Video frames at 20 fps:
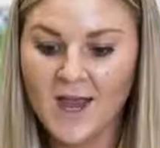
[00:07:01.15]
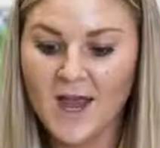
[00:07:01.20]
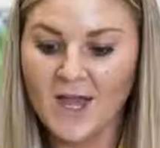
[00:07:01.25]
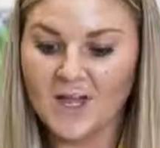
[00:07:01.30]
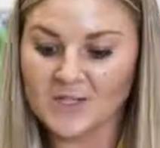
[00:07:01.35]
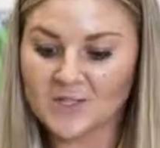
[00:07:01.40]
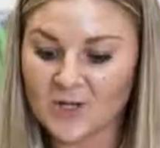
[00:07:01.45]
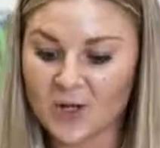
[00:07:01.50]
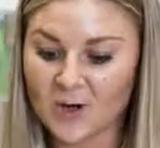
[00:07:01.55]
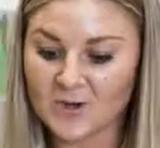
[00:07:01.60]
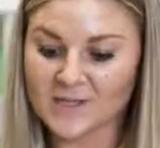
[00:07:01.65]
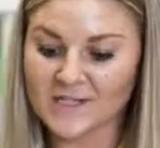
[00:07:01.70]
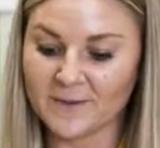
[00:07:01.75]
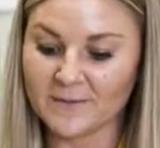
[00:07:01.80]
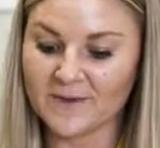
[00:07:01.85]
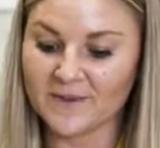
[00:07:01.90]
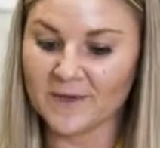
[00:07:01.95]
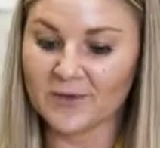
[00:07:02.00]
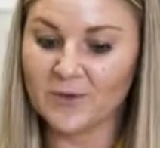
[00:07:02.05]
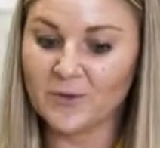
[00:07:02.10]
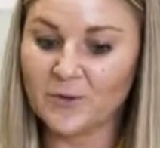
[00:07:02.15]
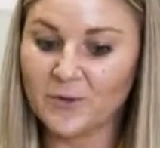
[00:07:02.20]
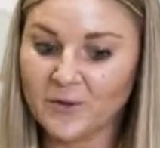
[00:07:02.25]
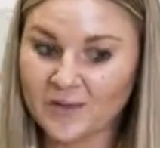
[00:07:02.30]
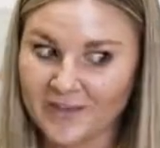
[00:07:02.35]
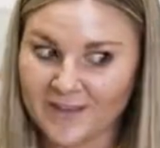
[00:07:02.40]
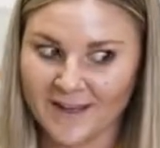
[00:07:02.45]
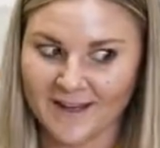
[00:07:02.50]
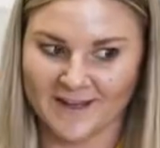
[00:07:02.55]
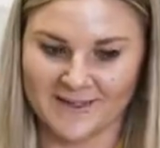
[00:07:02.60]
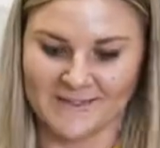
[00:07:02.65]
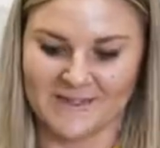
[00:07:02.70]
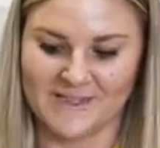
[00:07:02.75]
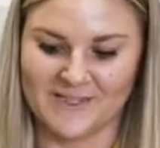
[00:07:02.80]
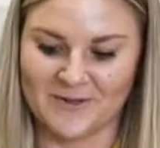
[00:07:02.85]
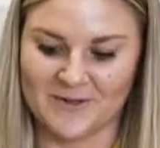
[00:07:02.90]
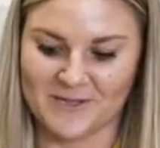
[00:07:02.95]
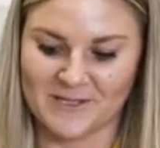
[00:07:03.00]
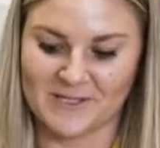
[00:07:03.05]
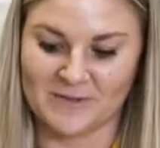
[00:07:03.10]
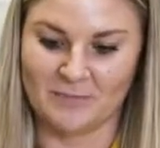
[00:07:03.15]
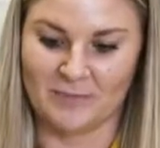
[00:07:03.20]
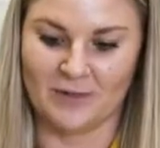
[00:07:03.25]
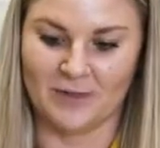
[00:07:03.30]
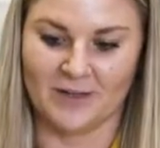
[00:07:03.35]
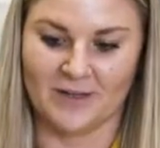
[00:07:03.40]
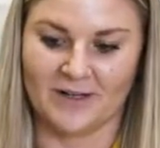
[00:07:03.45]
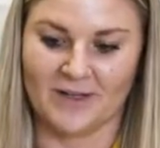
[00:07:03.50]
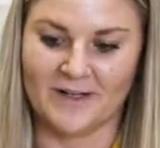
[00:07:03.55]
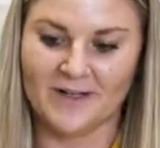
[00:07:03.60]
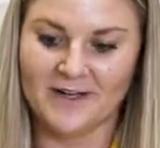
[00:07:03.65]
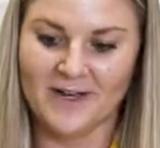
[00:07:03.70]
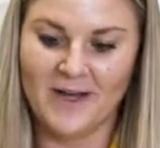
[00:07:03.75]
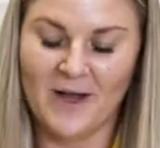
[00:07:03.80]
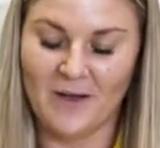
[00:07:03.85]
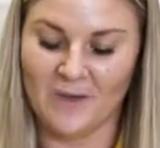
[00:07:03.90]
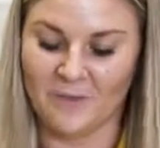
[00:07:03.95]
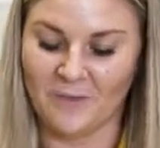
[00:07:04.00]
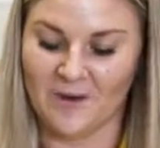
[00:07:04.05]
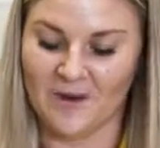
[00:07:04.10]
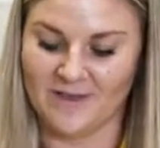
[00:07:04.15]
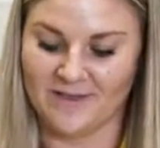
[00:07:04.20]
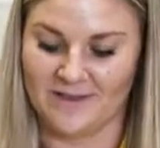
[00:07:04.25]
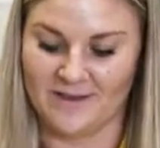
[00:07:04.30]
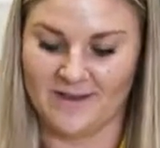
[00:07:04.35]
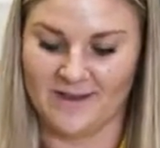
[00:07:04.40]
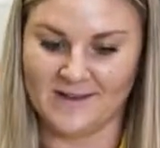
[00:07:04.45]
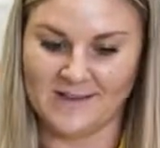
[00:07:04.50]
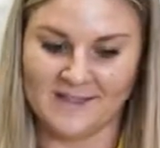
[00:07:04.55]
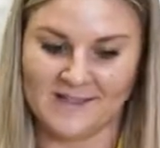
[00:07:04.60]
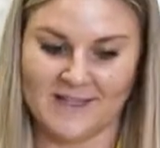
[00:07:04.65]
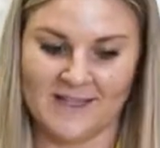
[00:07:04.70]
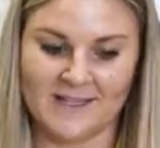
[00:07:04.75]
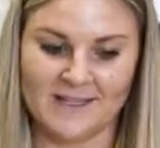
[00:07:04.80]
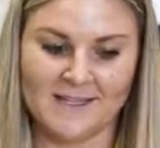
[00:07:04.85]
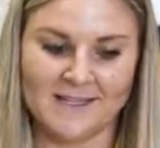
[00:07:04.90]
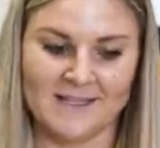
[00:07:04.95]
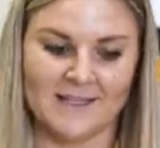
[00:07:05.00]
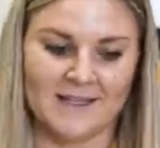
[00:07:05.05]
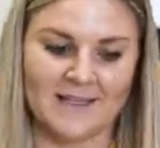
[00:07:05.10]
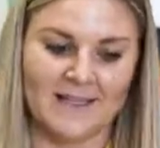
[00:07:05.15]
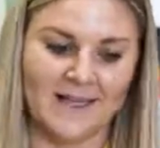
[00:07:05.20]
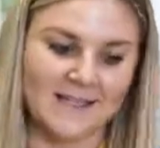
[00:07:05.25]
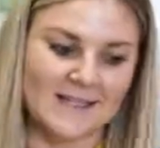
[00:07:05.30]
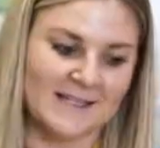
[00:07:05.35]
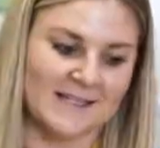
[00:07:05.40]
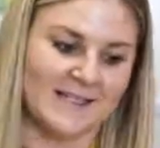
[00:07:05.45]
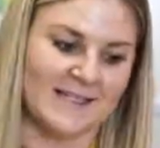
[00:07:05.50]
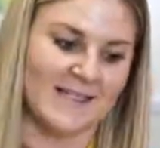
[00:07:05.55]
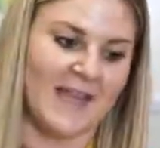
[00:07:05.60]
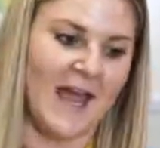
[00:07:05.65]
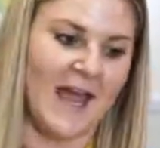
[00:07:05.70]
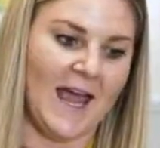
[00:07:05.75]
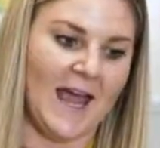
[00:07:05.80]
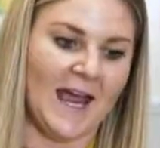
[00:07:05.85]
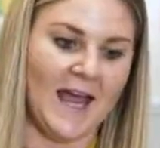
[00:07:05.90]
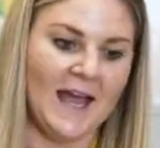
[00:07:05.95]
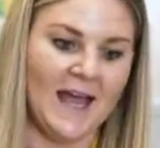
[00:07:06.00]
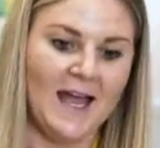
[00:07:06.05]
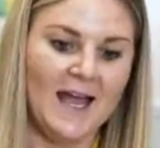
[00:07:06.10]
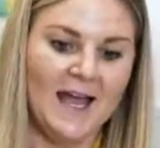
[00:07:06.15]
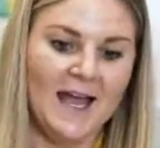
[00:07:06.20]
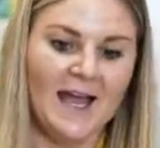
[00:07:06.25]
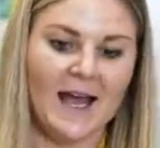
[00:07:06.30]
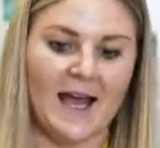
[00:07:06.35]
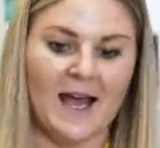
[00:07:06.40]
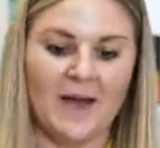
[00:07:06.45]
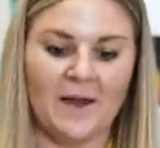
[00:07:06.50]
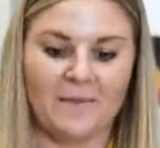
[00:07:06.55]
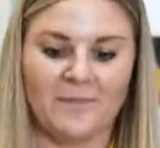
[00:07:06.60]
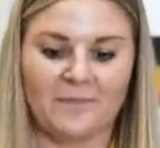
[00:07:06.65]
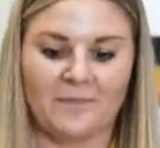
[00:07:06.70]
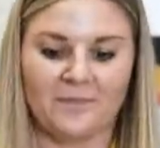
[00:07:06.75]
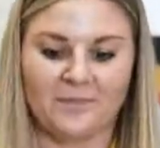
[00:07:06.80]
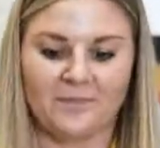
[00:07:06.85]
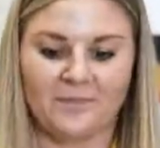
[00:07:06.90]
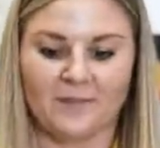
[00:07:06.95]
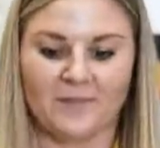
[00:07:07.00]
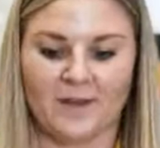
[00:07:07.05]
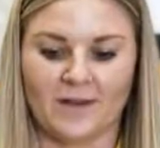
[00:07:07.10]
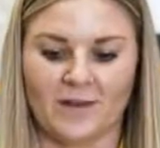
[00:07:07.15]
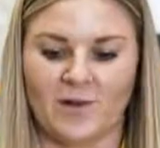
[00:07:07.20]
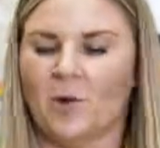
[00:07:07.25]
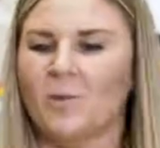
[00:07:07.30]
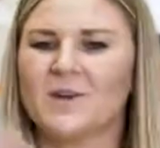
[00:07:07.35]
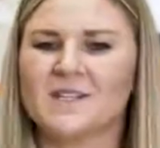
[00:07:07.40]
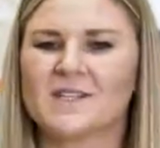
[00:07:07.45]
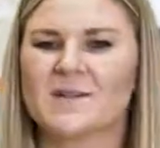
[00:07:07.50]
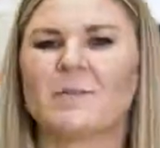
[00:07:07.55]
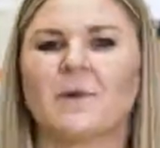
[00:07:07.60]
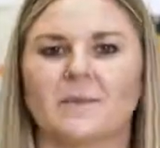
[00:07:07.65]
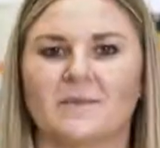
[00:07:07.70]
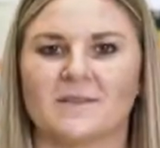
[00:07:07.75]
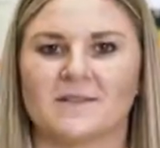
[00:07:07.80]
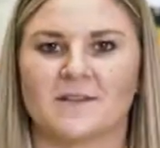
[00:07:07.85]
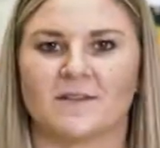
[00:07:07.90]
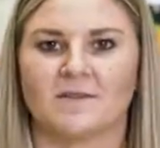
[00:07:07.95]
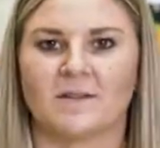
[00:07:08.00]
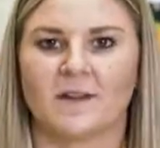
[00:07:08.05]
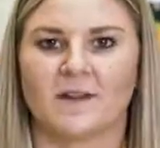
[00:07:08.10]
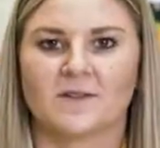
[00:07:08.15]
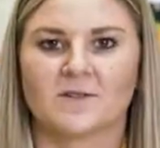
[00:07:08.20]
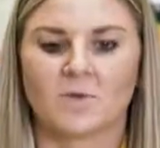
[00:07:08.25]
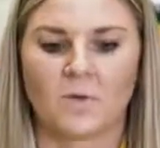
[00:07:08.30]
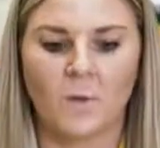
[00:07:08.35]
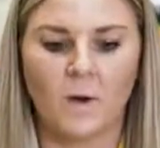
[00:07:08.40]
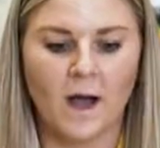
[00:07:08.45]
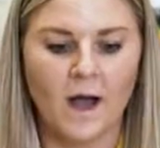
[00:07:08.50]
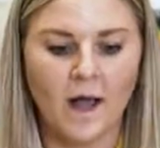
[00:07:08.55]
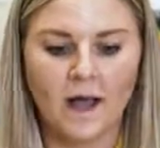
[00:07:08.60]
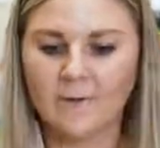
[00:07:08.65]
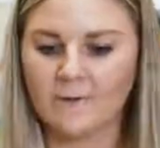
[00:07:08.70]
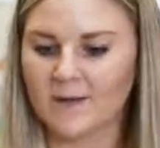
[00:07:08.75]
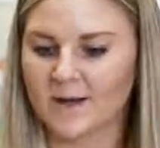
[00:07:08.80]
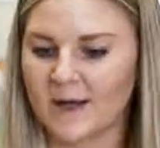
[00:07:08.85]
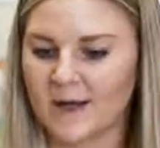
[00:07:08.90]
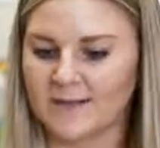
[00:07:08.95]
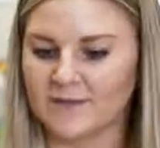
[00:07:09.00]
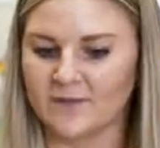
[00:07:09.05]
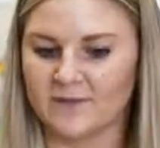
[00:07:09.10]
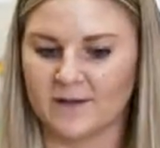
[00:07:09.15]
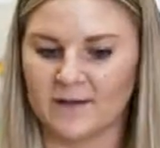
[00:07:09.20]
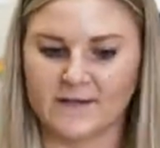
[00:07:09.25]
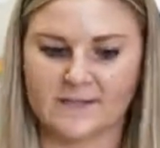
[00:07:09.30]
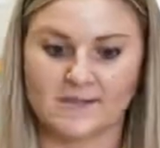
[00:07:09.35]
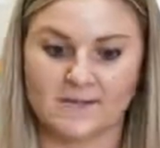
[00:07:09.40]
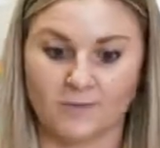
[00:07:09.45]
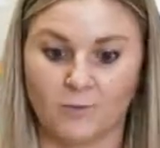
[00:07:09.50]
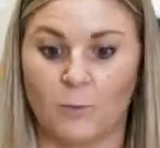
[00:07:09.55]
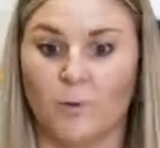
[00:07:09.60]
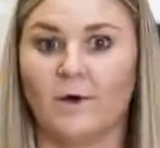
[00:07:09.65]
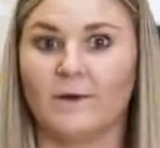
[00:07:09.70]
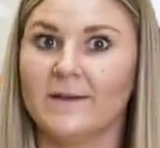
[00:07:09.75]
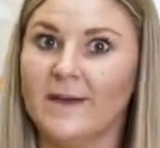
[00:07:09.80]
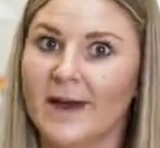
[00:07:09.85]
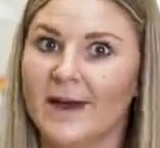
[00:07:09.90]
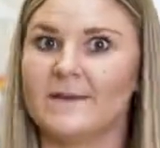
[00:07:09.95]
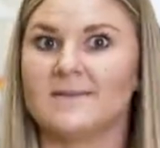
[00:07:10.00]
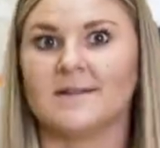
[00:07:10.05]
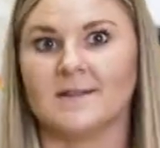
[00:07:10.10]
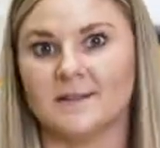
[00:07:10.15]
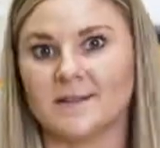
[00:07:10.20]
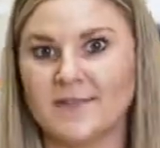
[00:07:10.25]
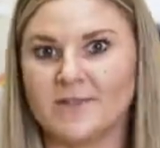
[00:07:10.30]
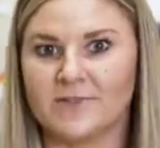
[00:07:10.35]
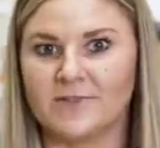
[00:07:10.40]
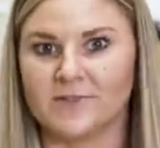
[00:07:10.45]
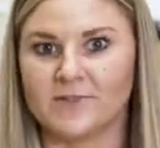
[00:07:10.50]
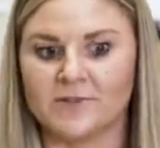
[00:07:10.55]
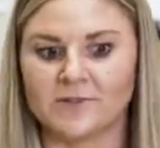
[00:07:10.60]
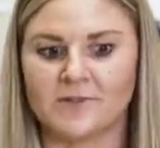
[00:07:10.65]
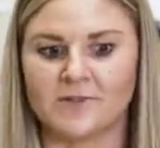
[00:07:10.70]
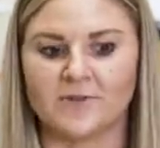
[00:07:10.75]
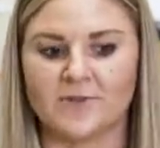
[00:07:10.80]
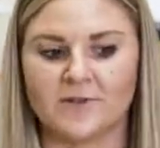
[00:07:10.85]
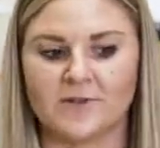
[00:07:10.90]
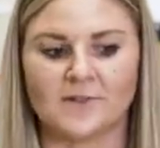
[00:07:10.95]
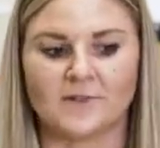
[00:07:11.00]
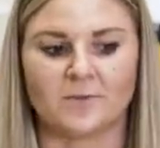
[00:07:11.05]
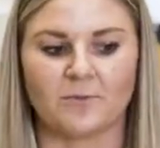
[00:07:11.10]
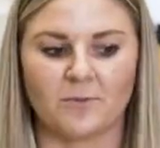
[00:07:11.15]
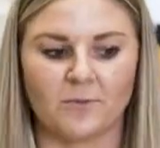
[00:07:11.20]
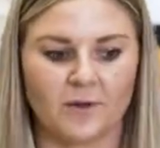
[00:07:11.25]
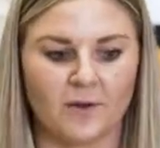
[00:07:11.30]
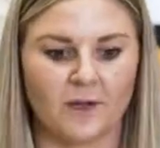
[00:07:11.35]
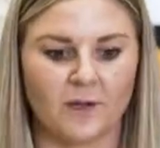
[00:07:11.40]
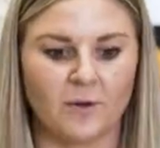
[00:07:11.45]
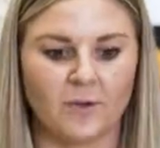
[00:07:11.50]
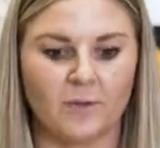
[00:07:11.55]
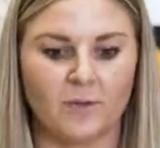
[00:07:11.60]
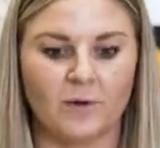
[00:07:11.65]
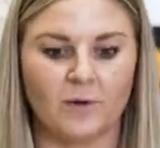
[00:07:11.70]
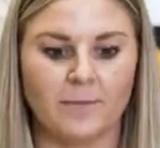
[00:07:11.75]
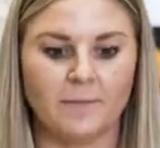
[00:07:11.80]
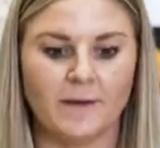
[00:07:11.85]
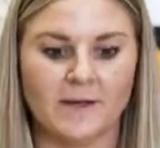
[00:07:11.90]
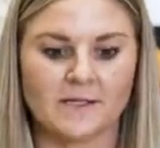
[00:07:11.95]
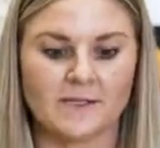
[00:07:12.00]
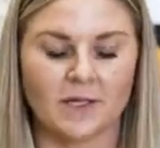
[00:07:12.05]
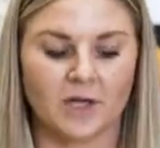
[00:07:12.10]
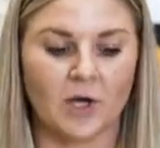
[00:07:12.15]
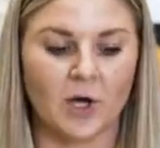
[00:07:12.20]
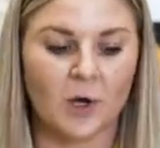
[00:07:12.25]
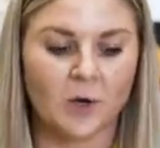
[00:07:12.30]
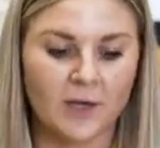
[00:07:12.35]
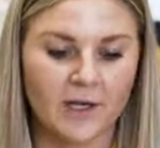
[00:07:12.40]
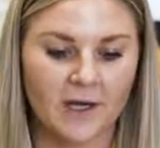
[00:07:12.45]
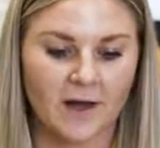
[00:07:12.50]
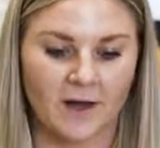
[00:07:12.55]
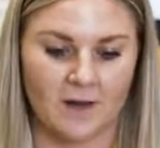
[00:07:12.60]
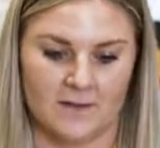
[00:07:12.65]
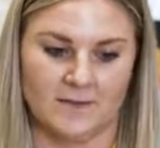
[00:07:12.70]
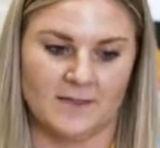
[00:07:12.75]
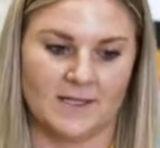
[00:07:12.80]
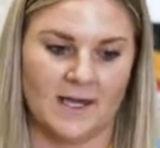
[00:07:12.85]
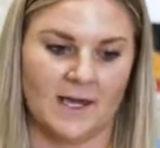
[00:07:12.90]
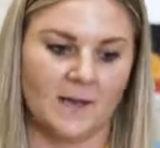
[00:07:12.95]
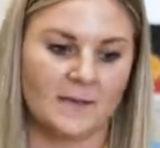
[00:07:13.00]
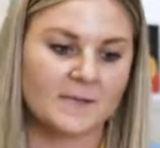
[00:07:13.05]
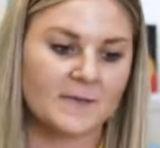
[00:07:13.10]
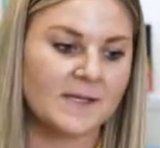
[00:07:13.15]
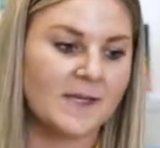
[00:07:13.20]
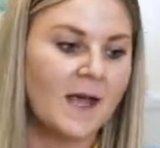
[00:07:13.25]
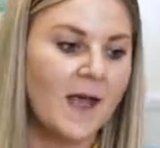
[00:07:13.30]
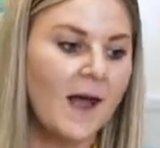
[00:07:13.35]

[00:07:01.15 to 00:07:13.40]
So some of the cool things to explore with this is let's say, um, you know, what's the purpose of this? Why would I do this? Well, yes, it teaches your students some really cool basic coding concepts.